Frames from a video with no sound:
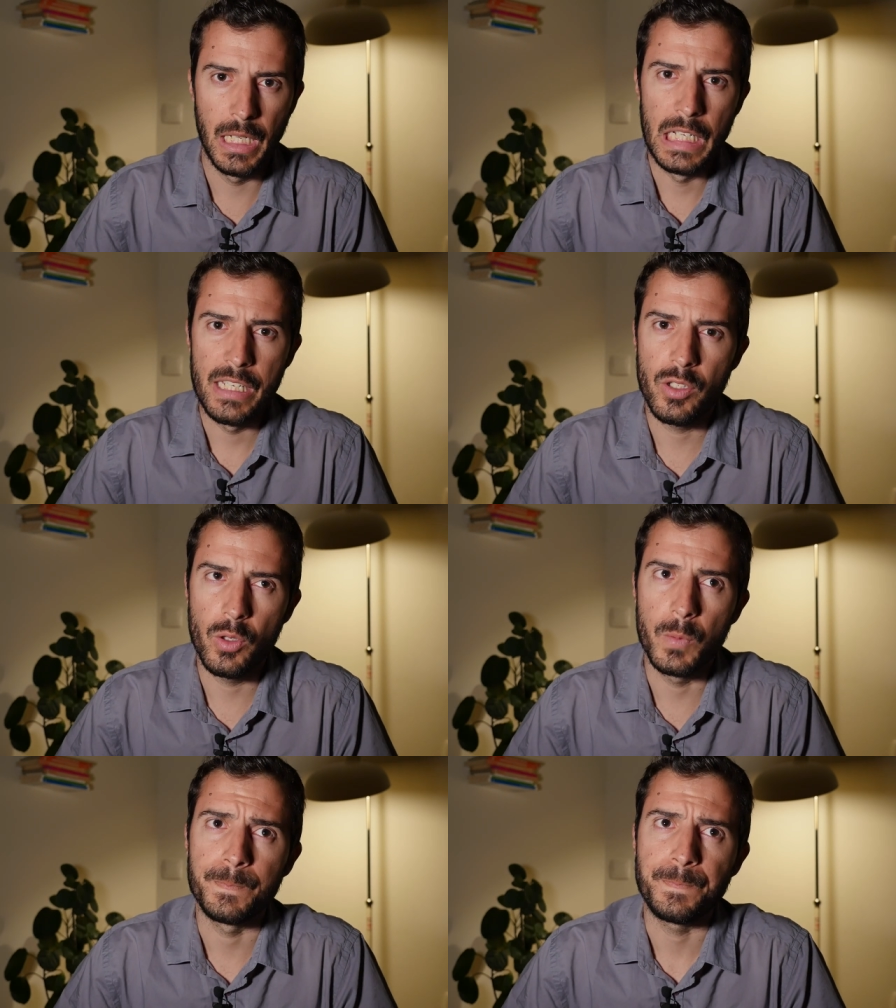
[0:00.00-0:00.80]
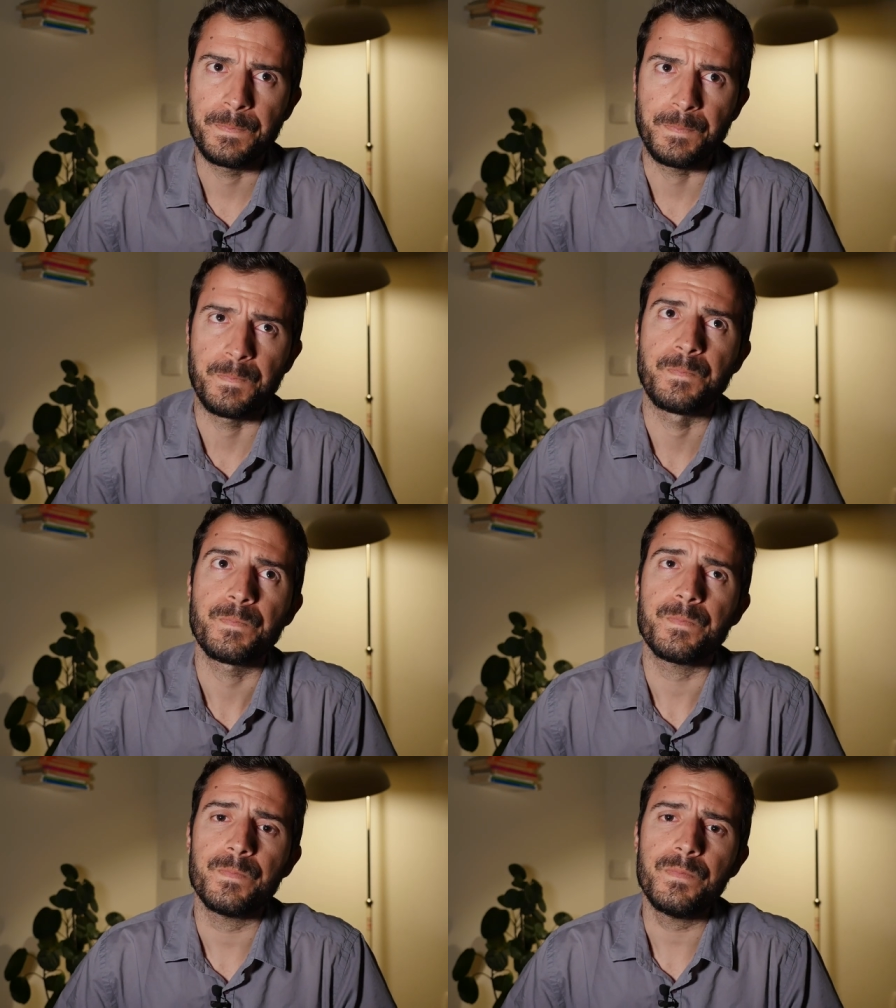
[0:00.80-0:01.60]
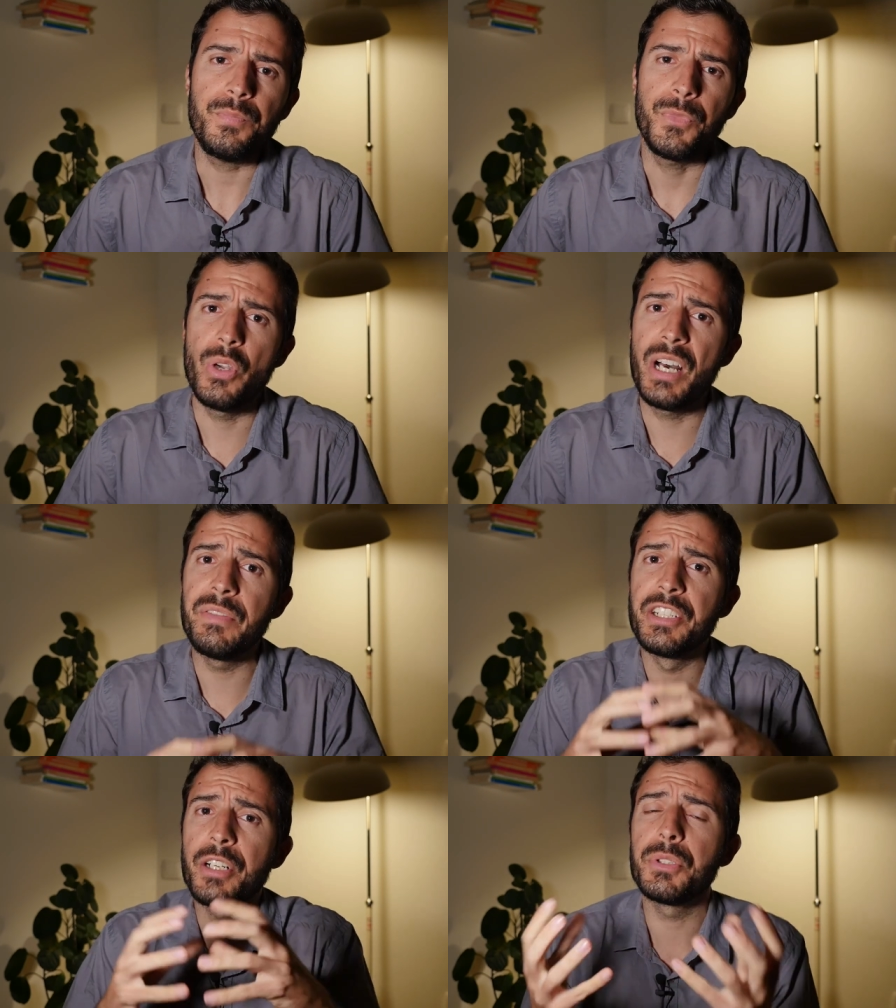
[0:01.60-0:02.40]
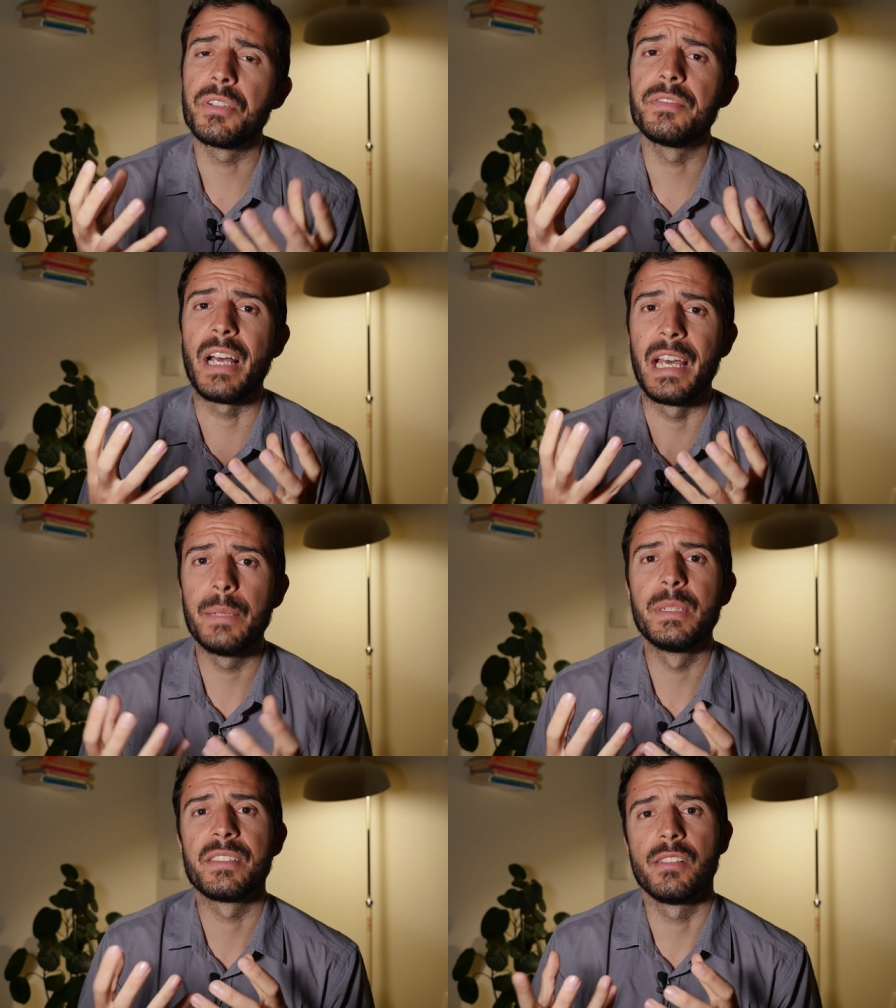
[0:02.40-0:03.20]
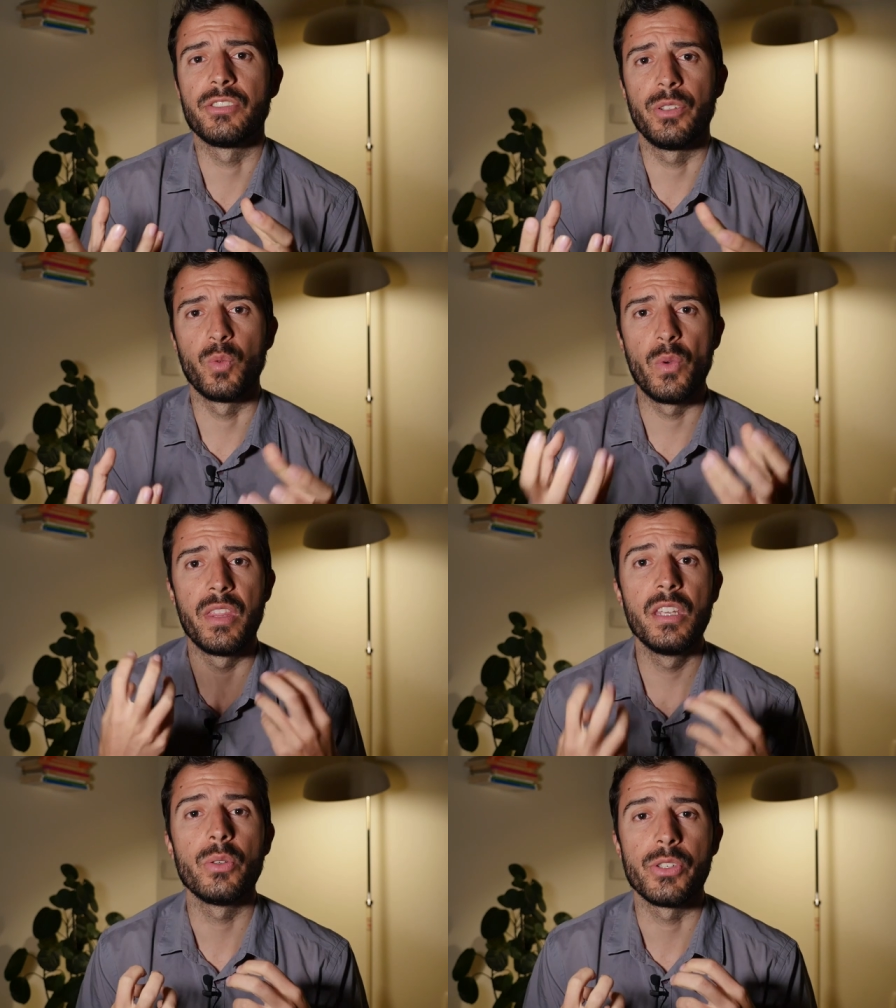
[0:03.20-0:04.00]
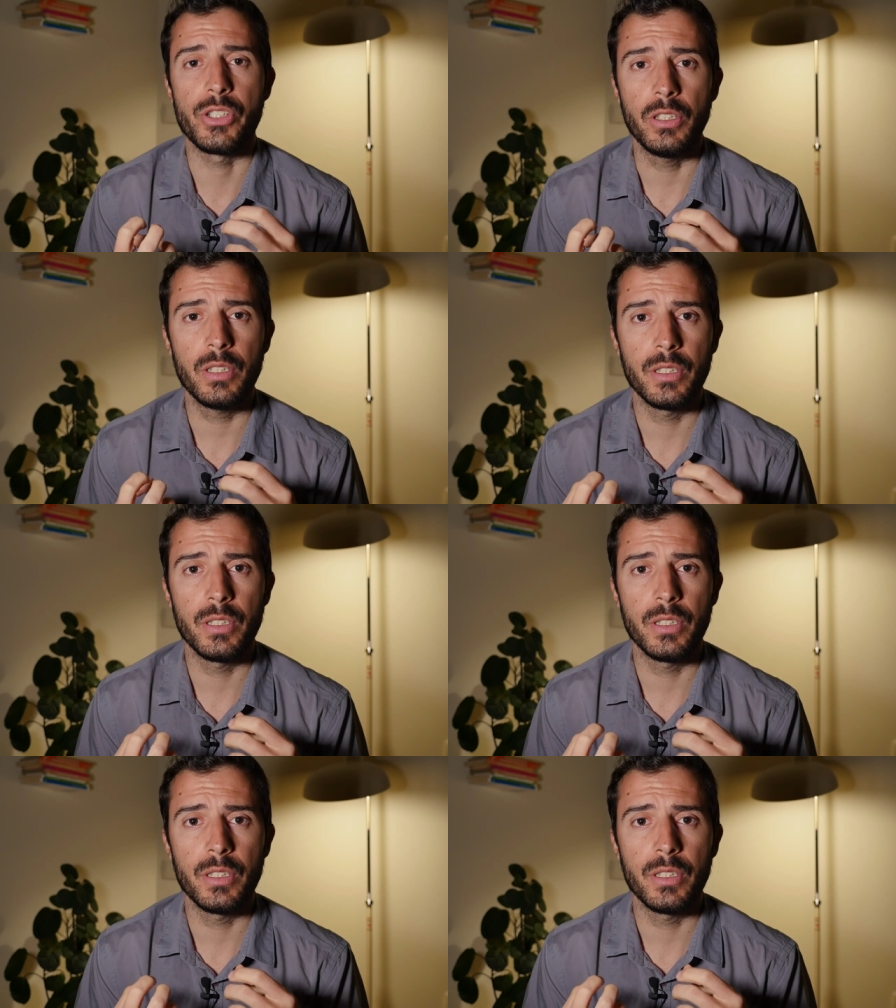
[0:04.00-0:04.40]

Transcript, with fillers: So you have a number of elements that are within your stock